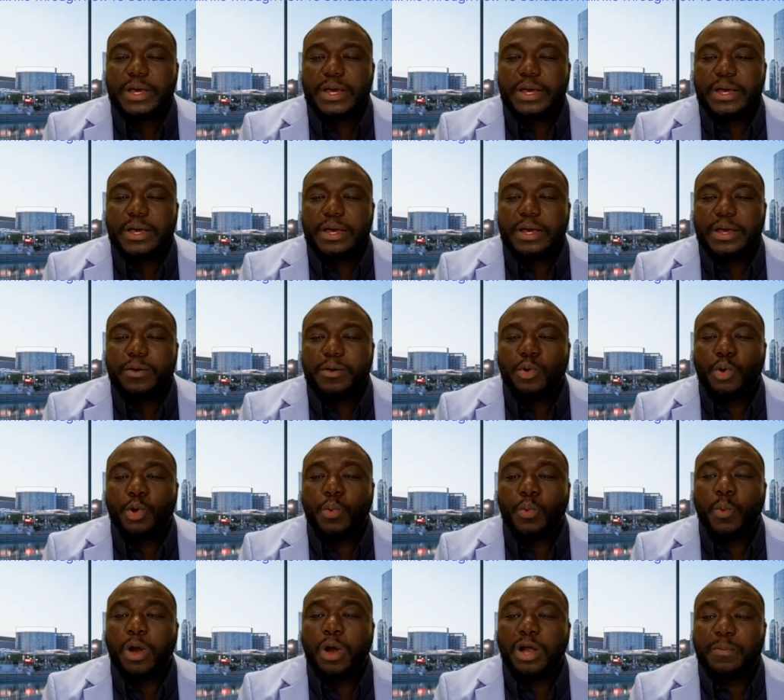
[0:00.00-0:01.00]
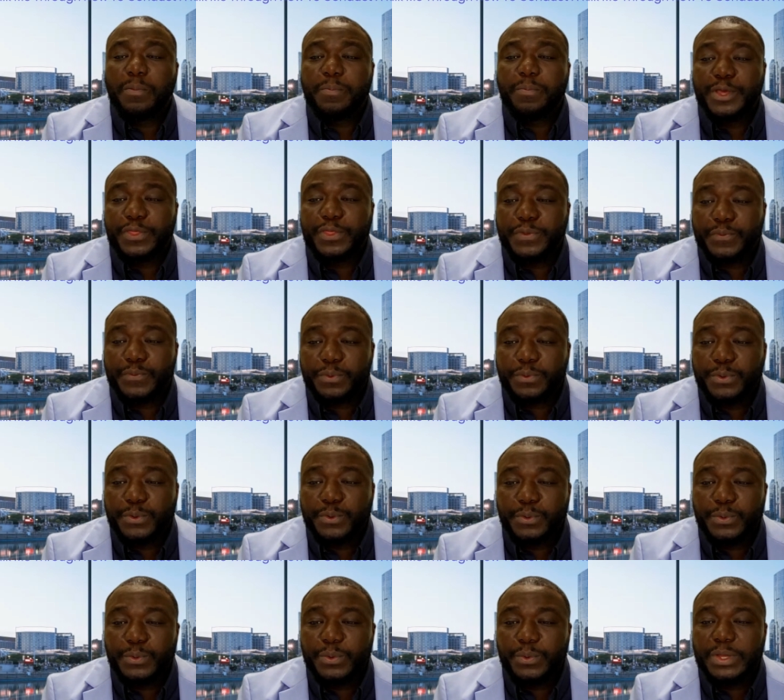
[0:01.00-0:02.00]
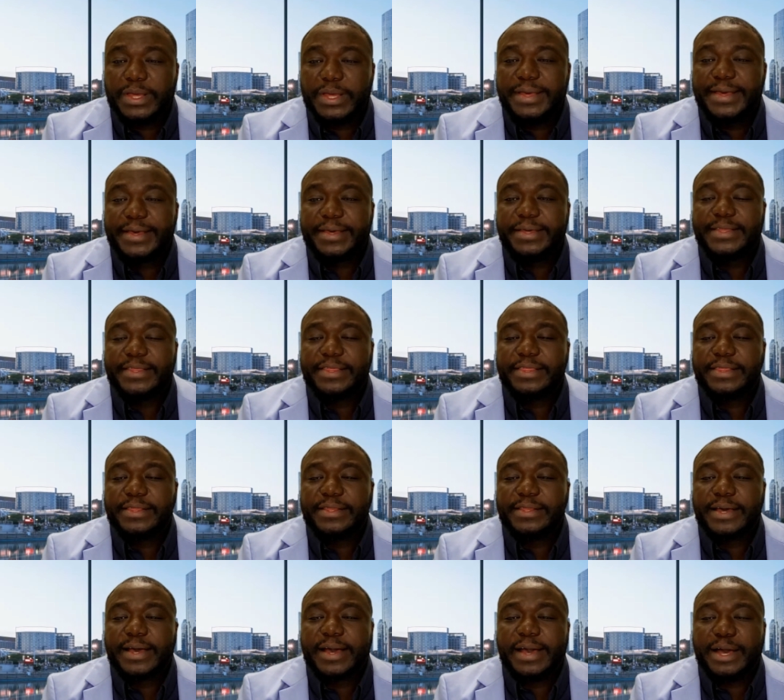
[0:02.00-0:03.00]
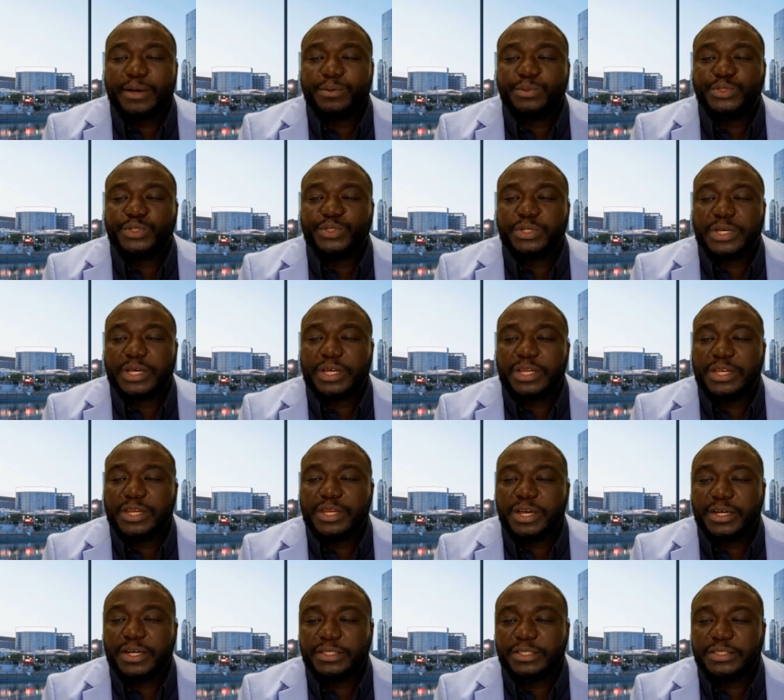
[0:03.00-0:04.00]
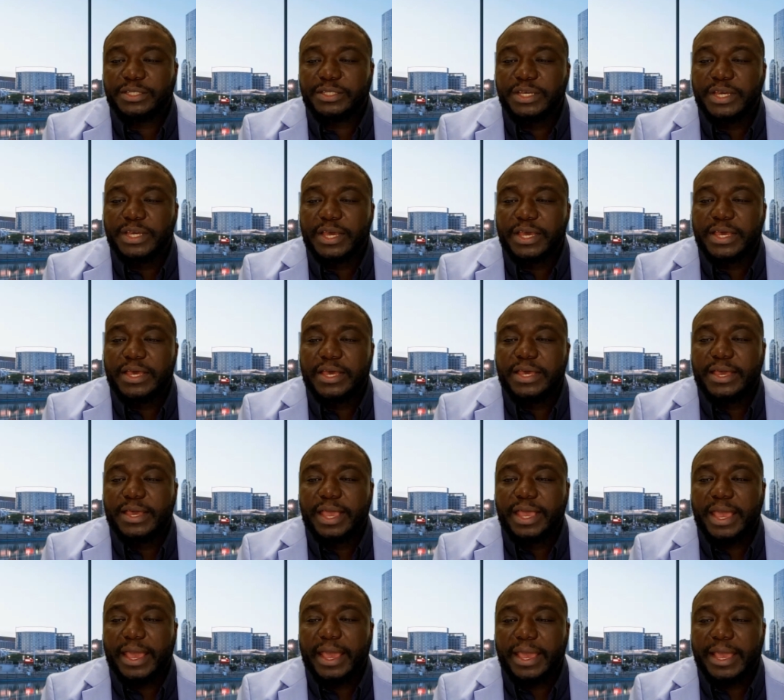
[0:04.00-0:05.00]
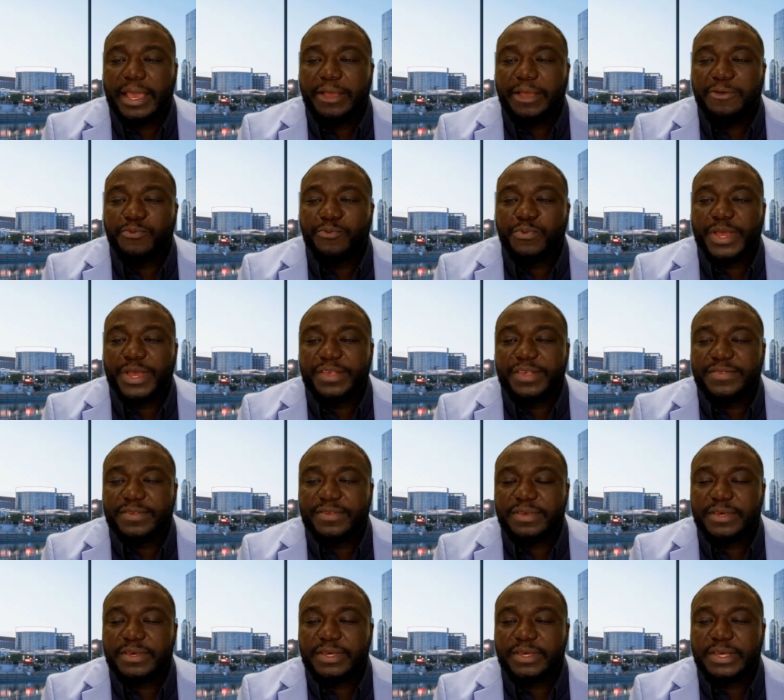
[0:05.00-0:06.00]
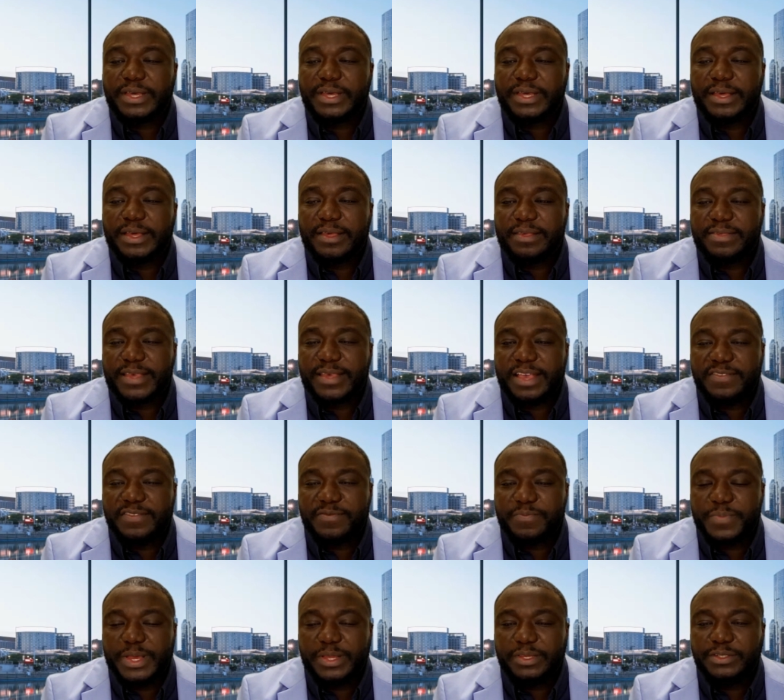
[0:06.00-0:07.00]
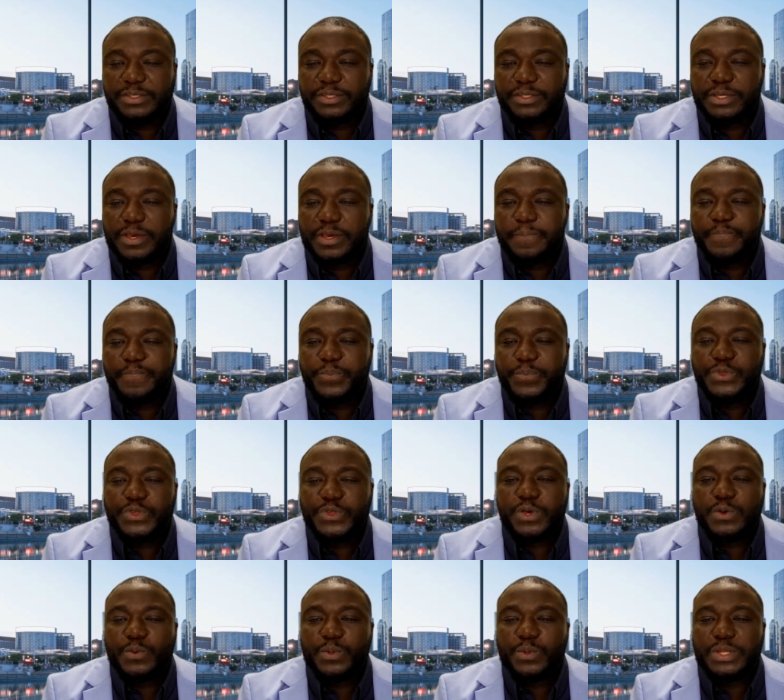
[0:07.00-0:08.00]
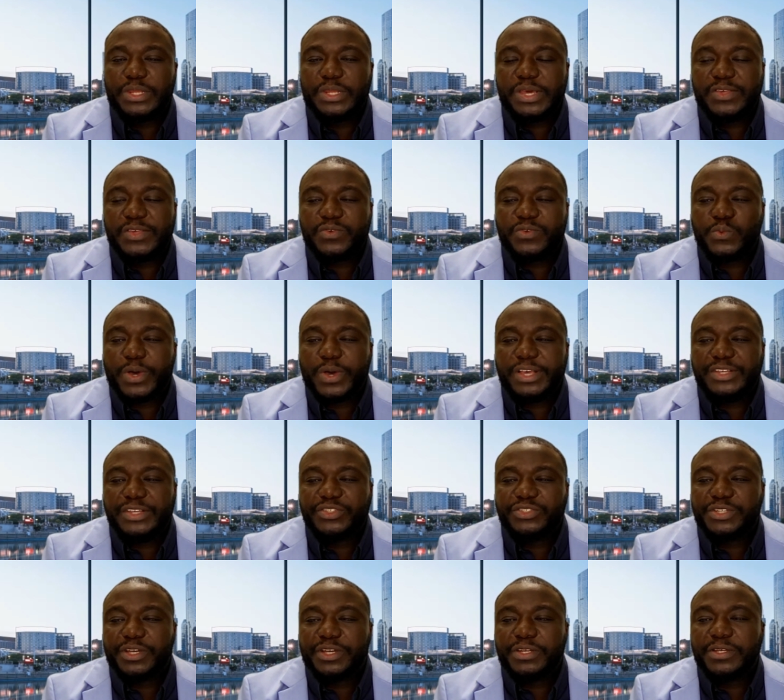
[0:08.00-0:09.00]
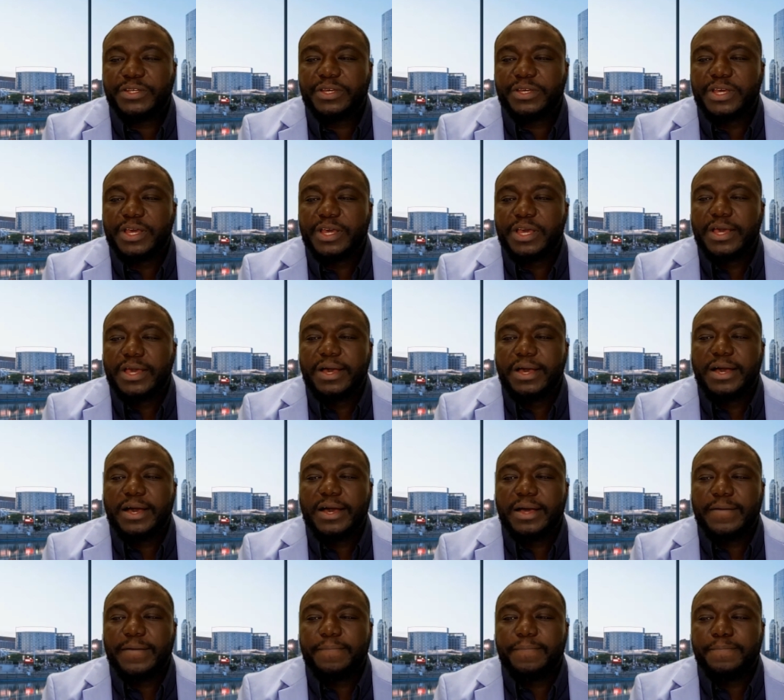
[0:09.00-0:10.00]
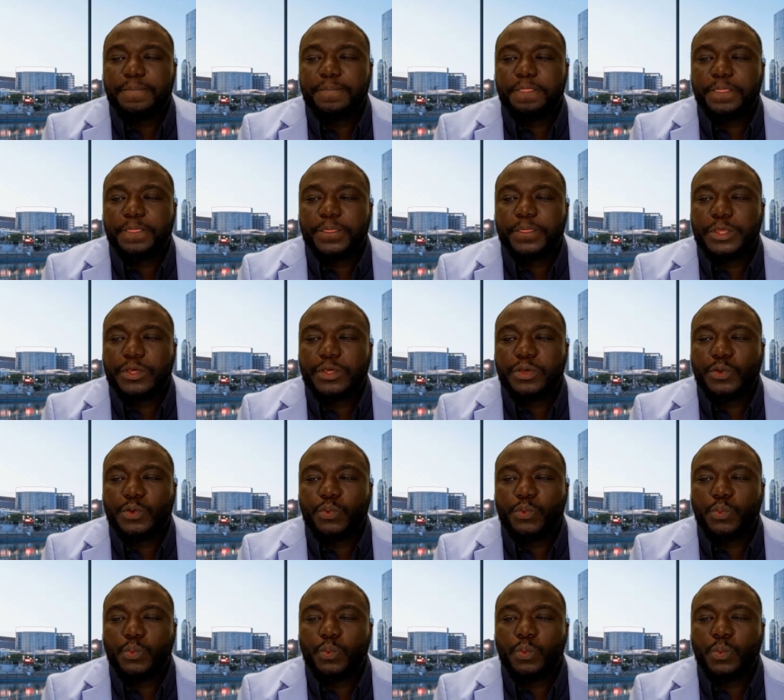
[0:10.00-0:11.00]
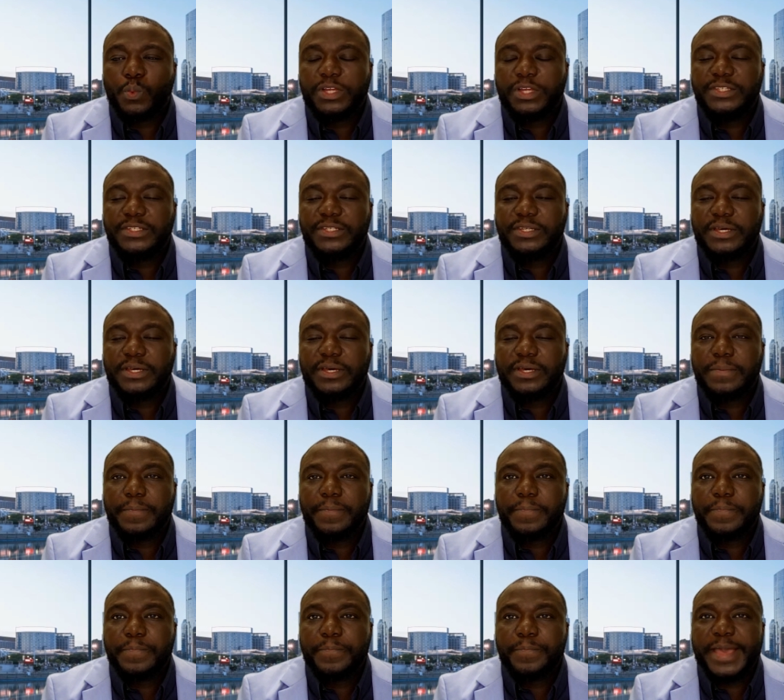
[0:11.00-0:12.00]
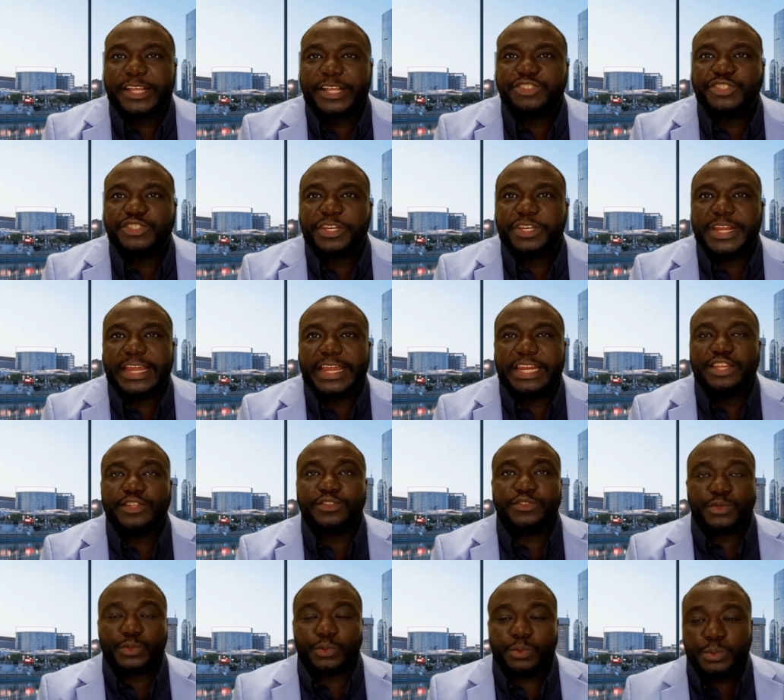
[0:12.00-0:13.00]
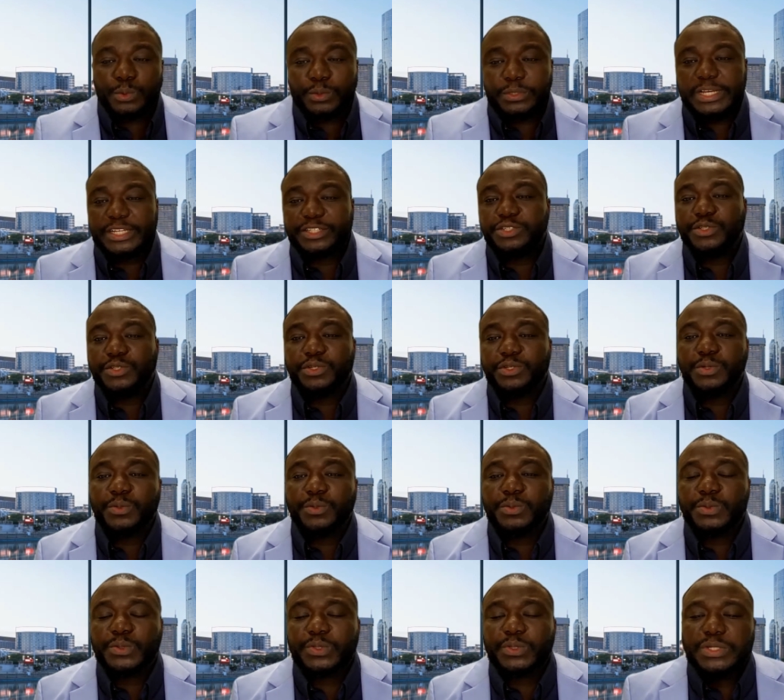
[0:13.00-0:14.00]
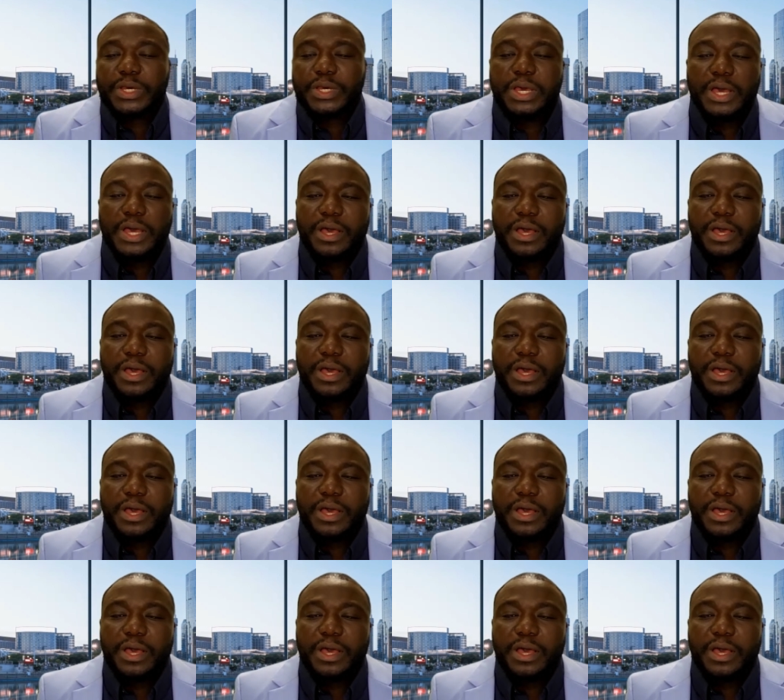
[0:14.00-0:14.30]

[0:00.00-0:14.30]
uh, or walk me through how to conduct a risk assessment. So in this question, um, you want to mention any tool that you use